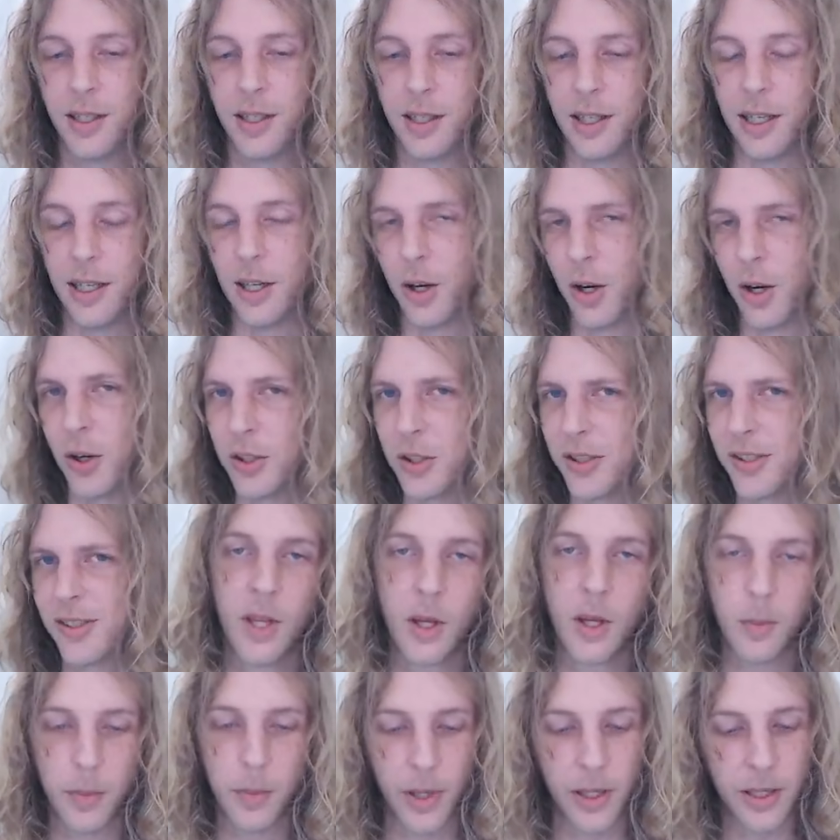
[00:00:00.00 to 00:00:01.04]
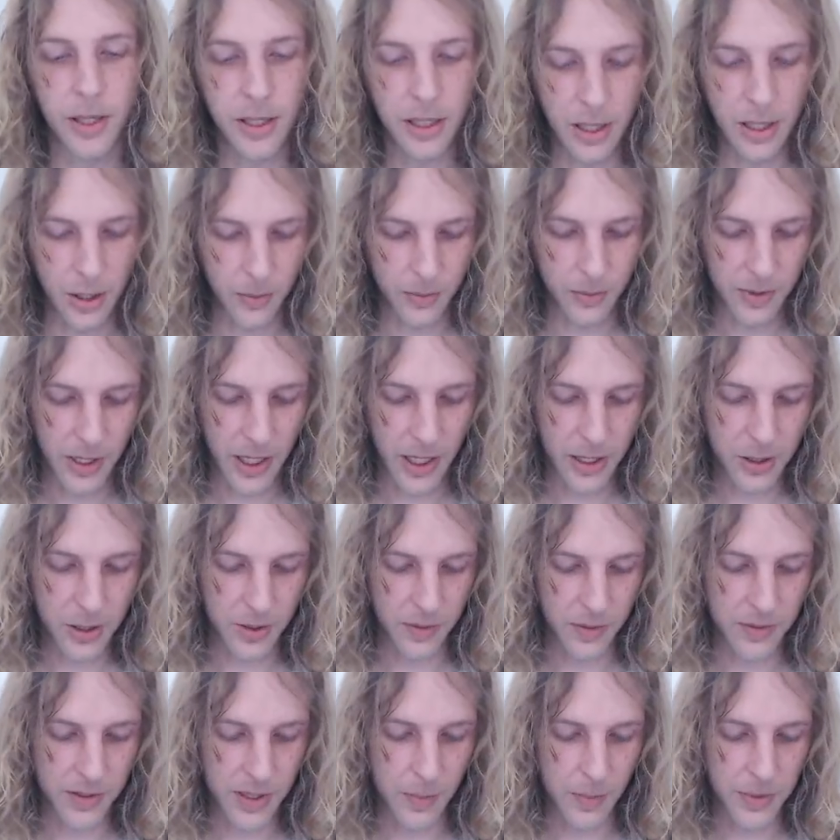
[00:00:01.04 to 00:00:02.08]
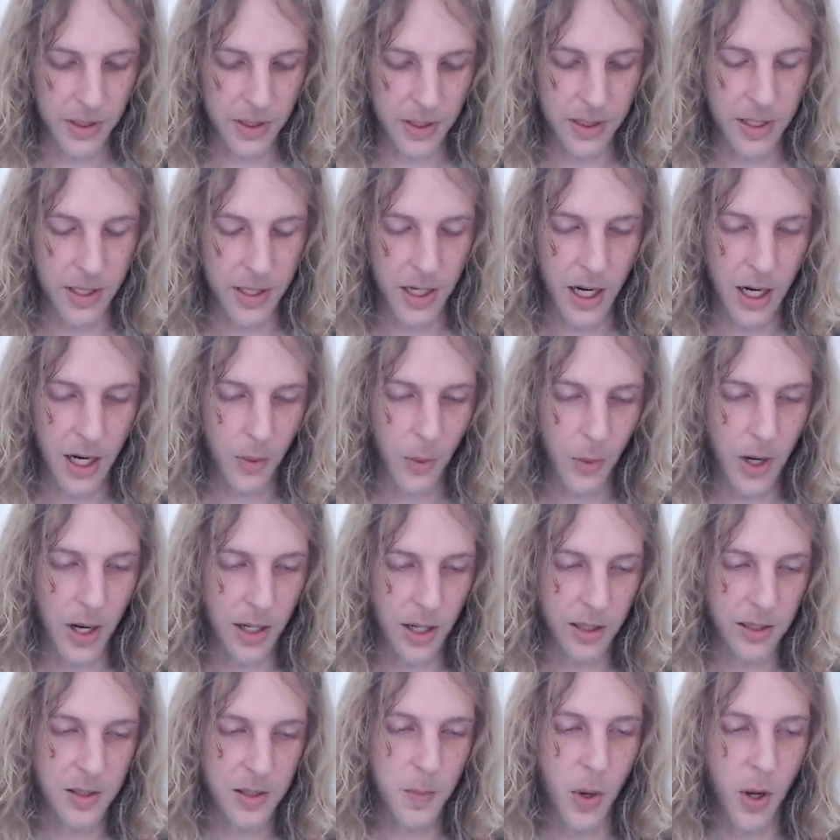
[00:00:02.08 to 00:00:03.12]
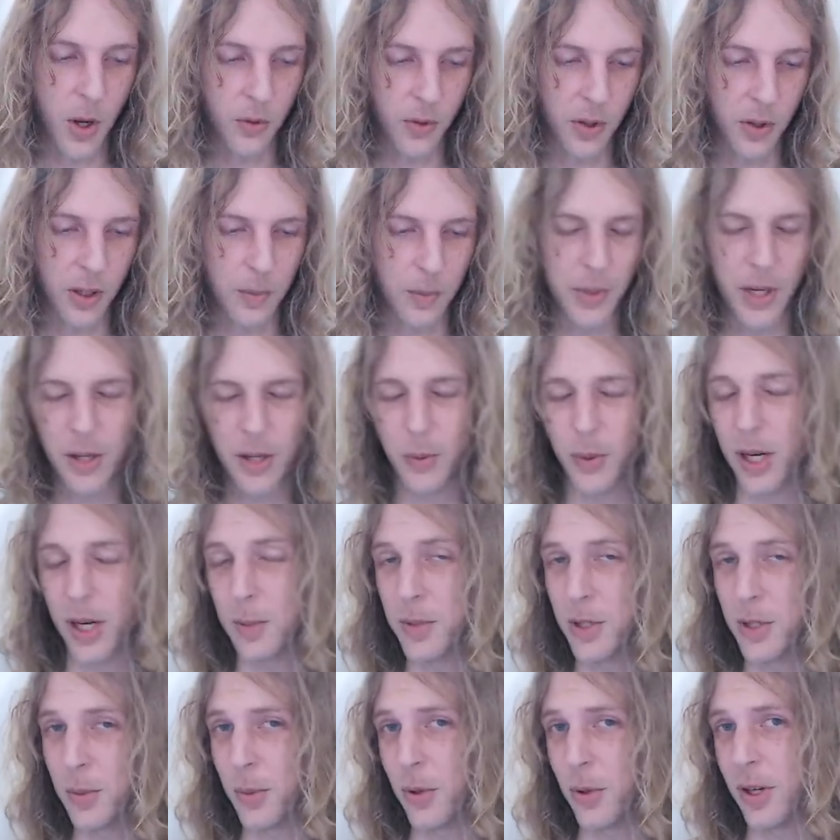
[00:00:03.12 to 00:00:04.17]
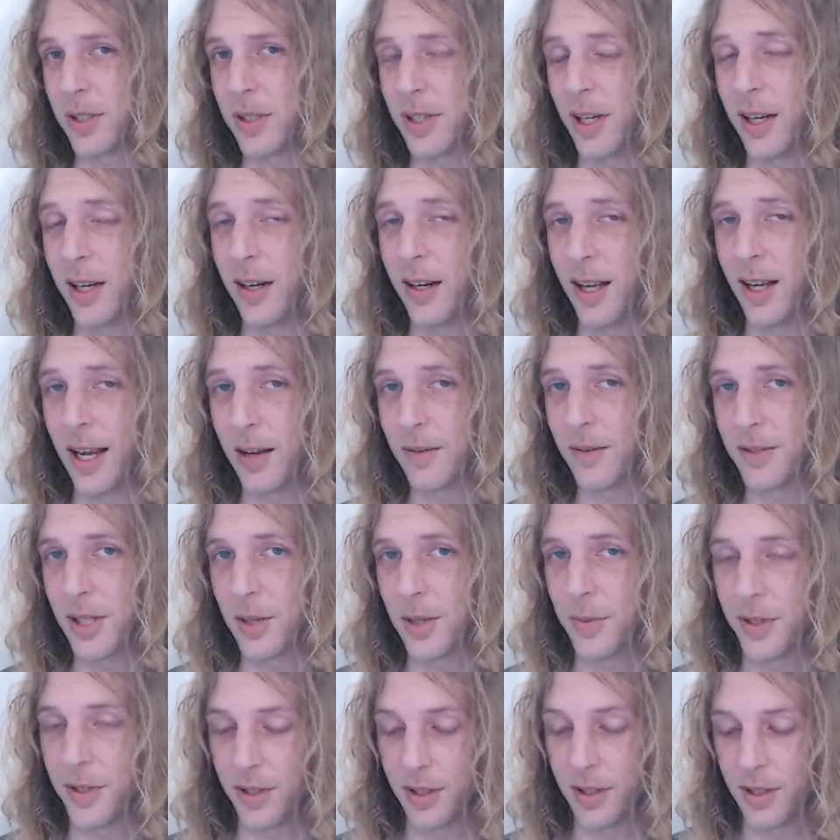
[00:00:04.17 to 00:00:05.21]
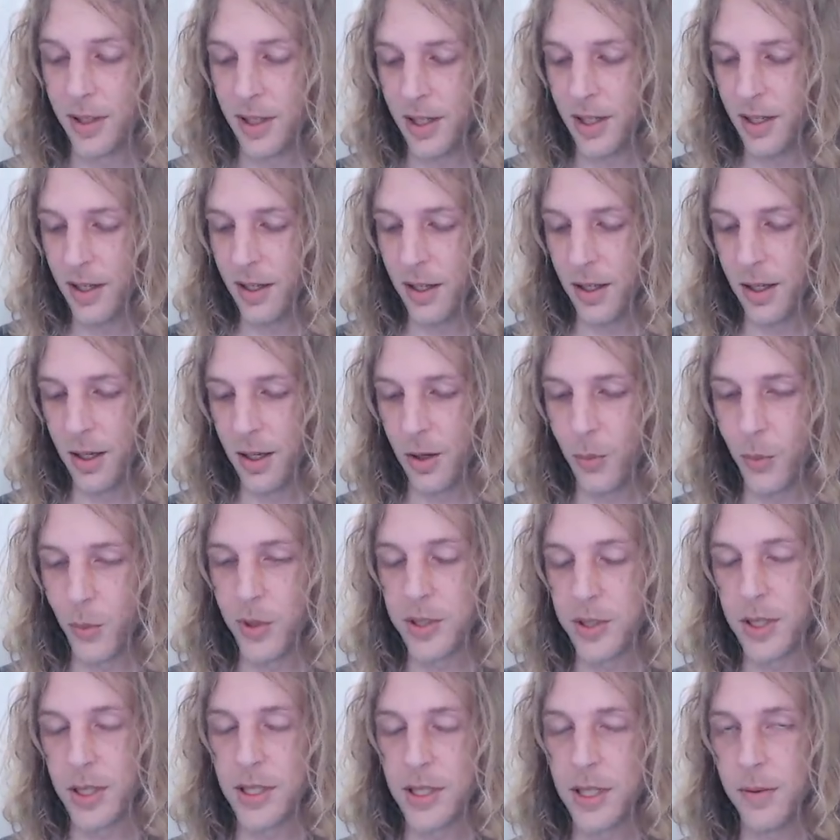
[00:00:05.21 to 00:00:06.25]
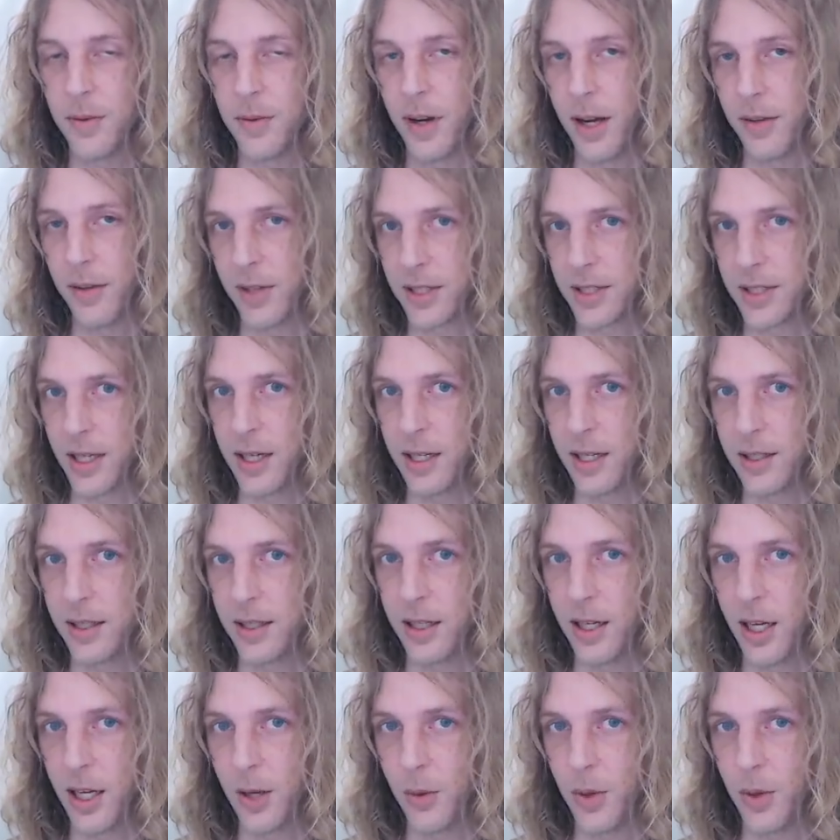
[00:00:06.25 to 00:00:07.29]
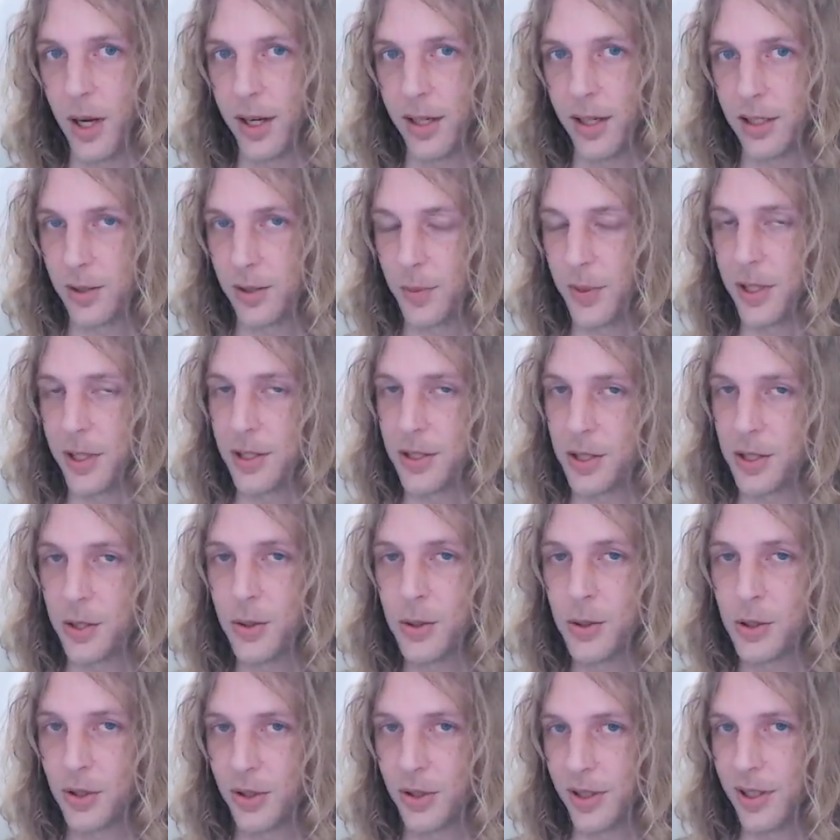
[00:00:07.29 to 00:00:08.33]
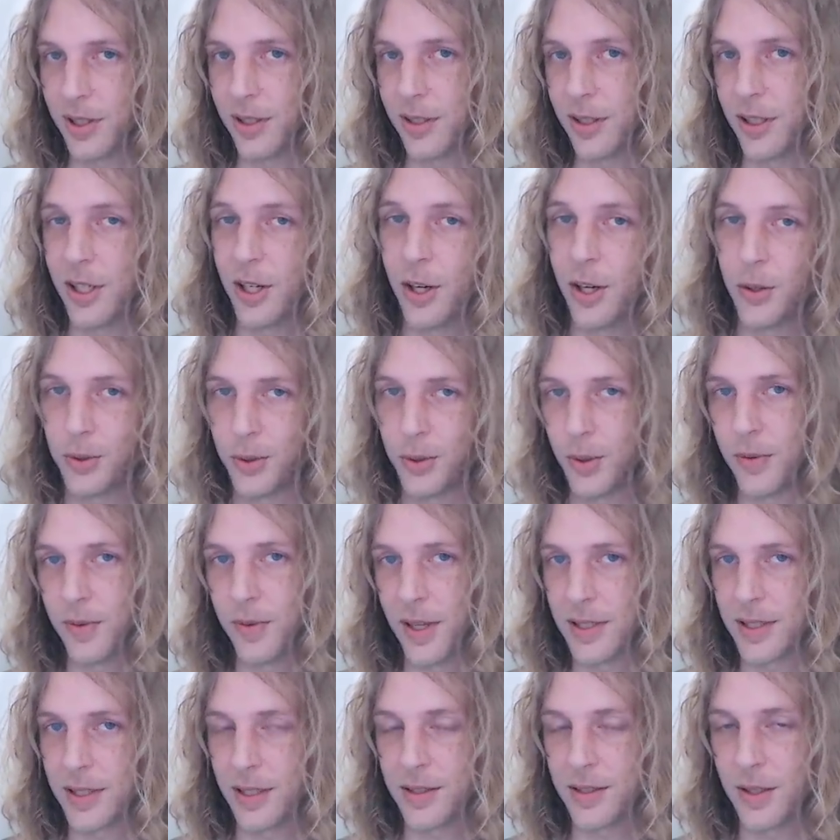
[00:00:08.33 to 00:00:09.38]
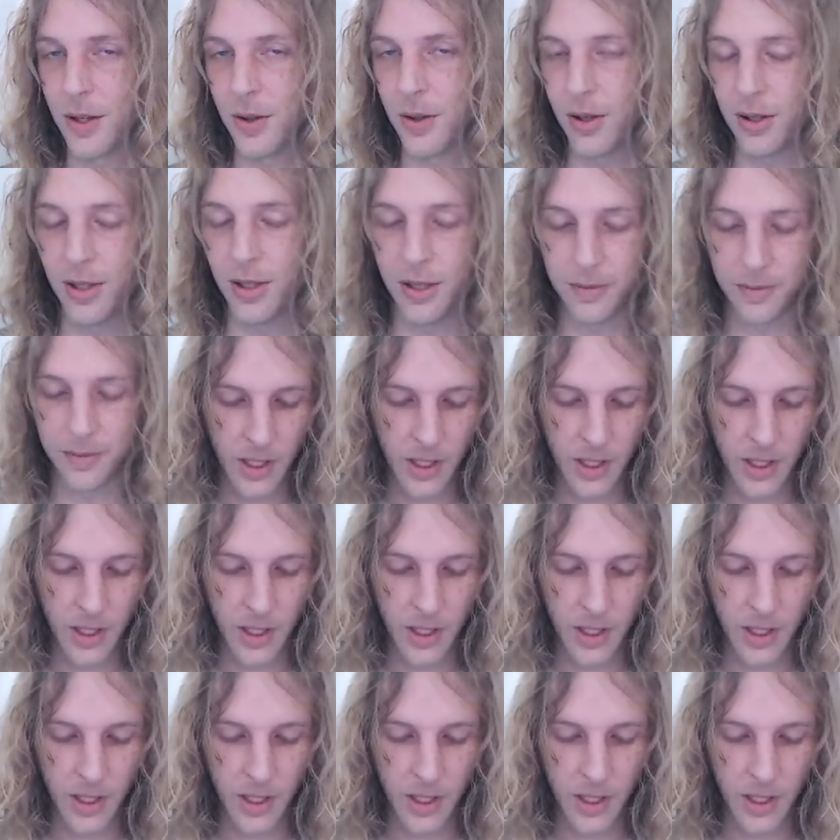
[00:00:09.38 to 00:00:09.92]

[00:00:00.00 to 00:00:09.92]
hurts. But, nature of something DIY, small run. By the way, I'm super excited to have something 165 that's kind of DIY-ish, because usually, UFS gets all the love.